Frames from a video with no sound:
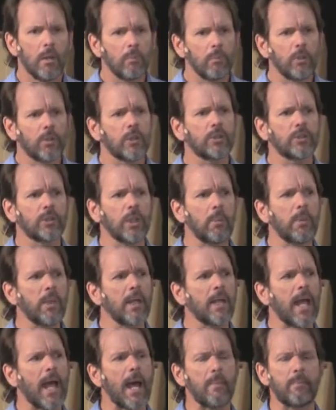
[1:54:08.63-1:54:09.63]
But there's something
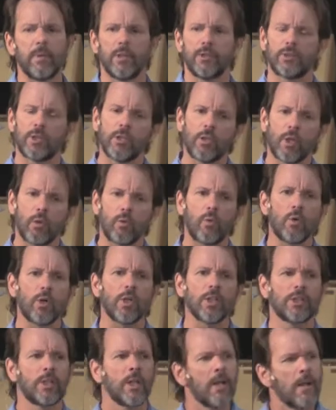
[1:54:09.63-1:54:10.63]
that happens, and the
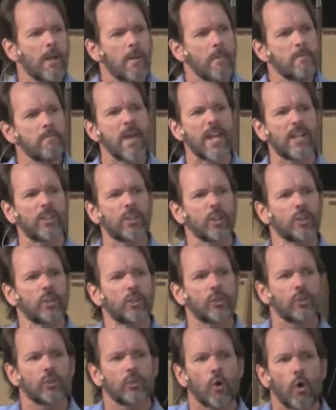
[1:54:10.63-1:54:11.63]
Lord makes it
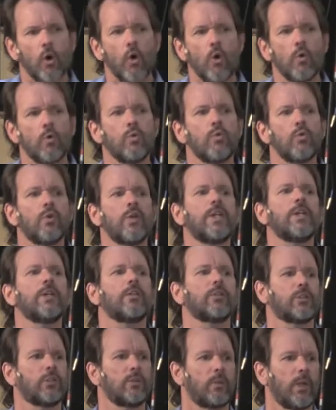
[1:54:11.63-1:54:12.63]
so
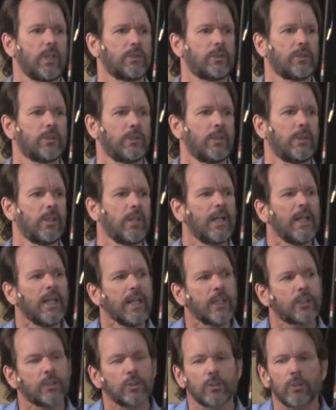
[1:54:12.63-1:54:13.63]
real to us.
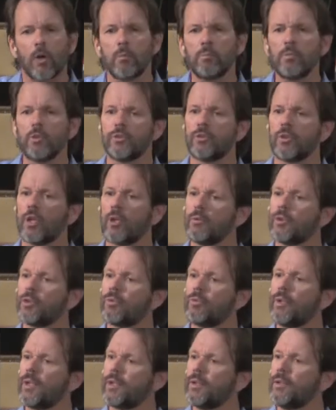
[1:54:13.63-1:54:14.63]
It's almost that it was
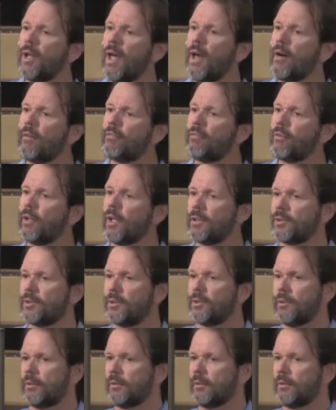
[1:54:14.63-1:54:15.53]
written out for us.